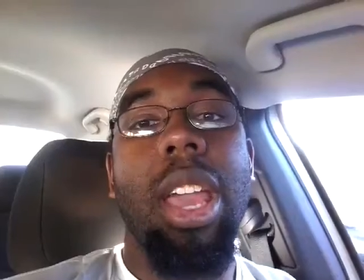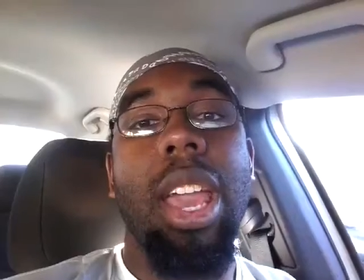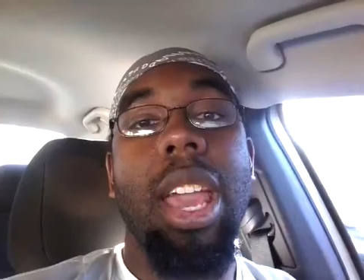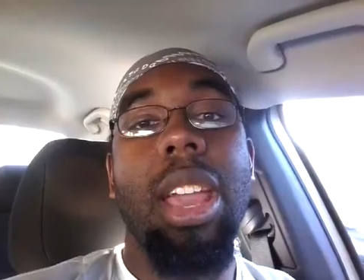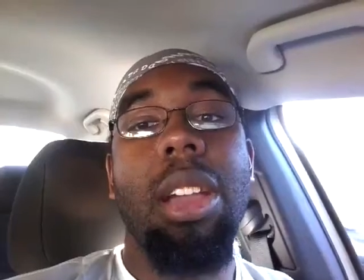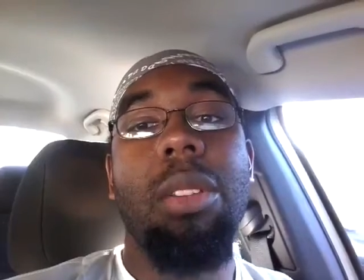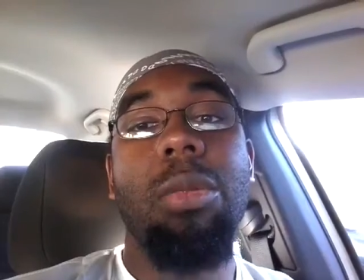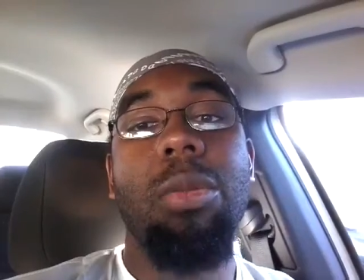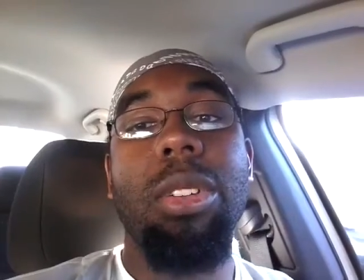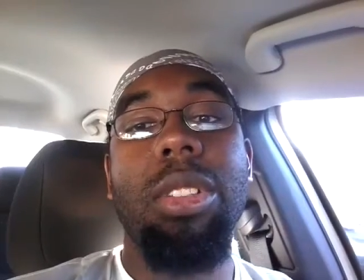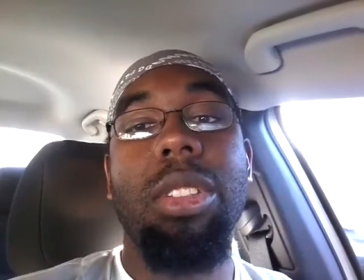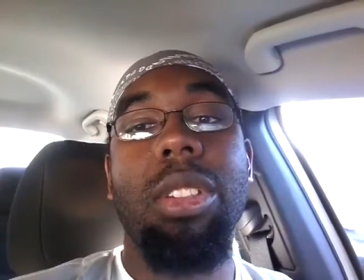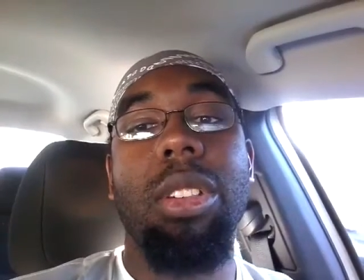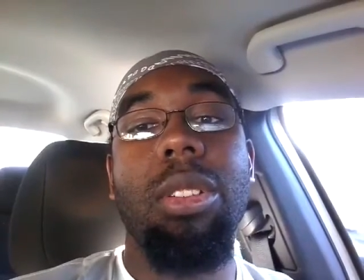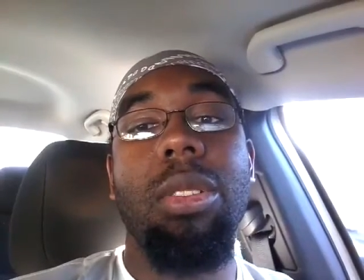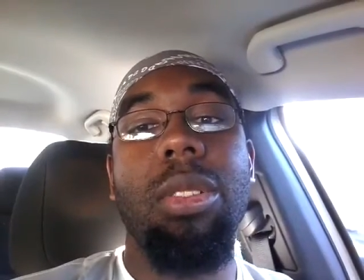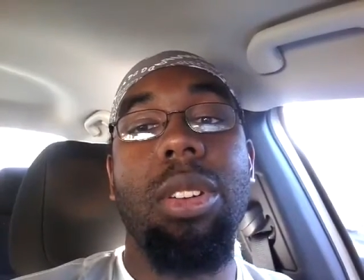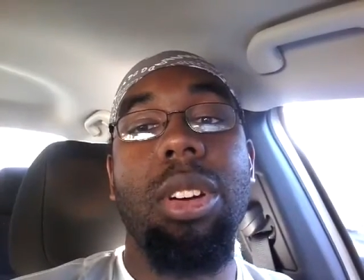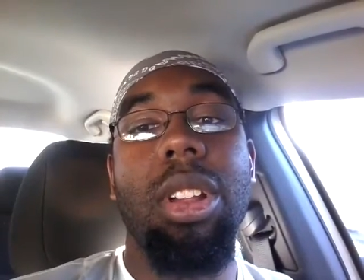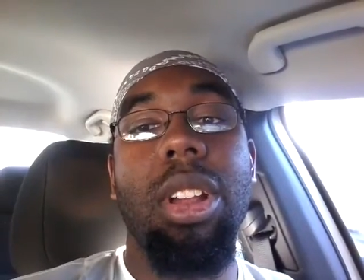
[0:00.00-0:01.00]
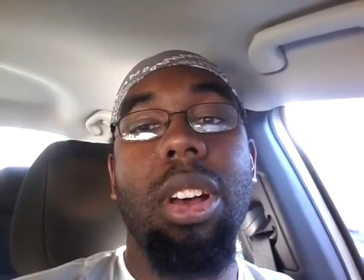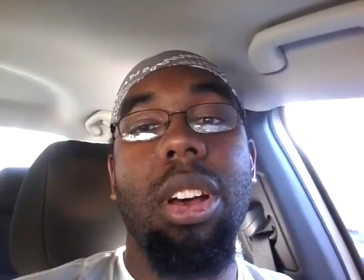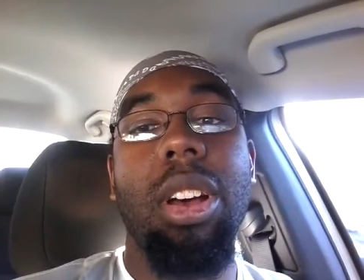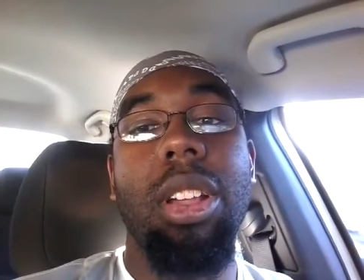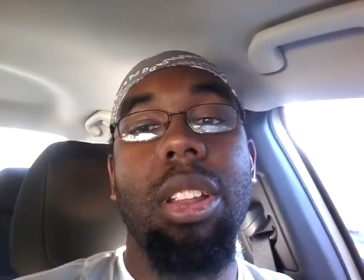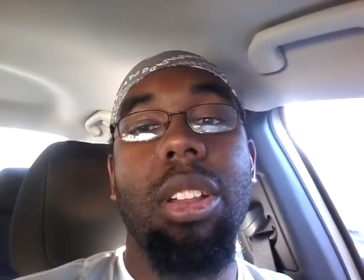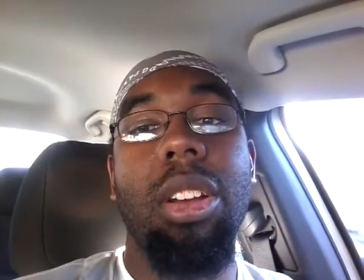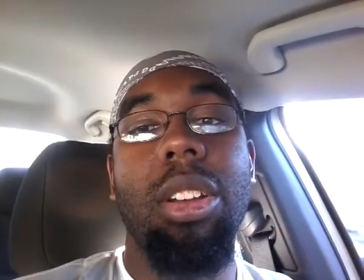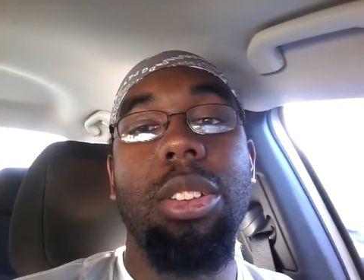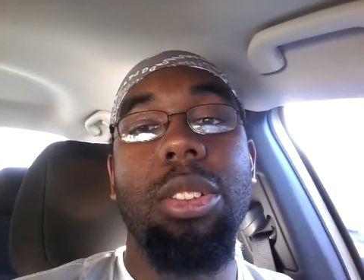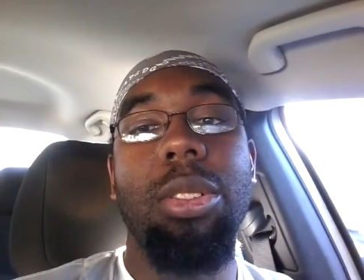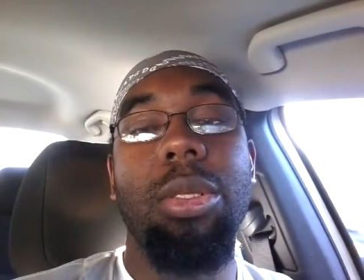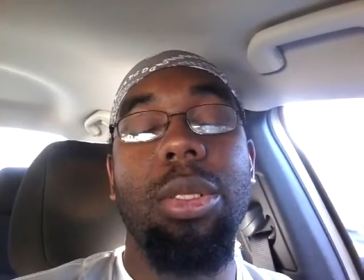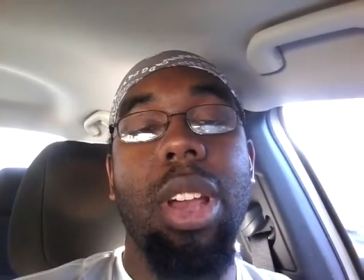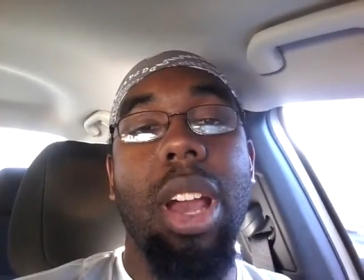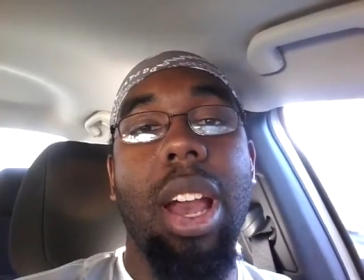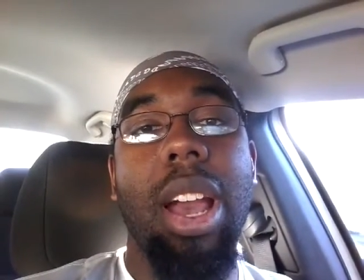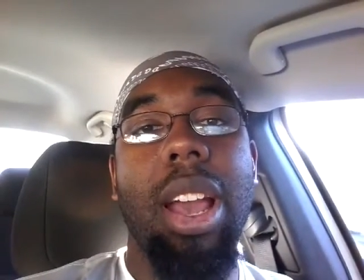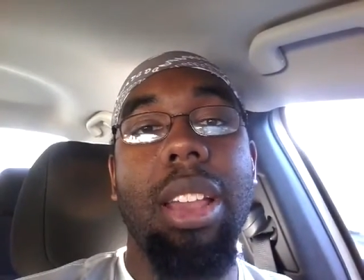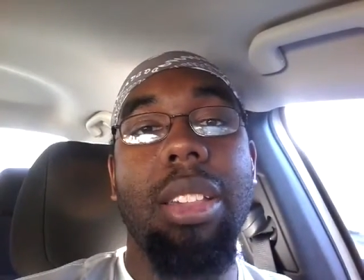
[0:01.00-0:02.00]
Hey, what's going on, all you
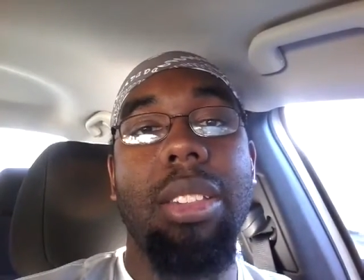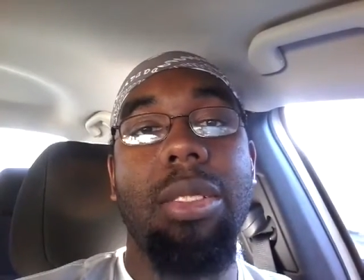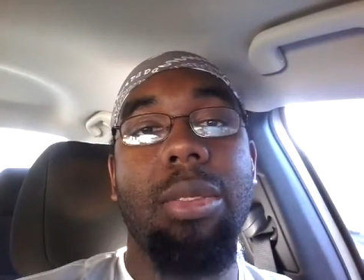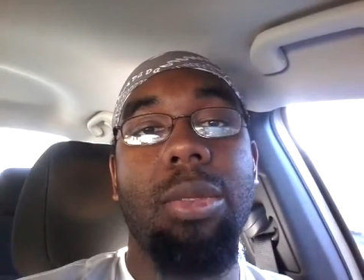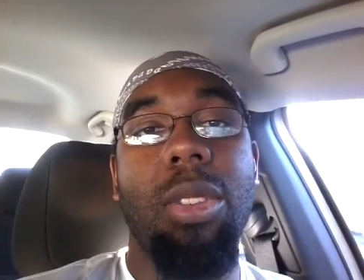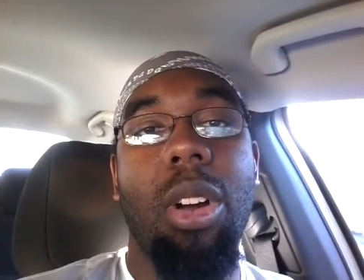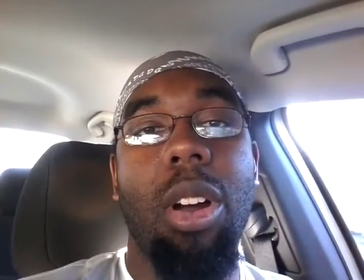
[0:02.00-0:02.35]
guys,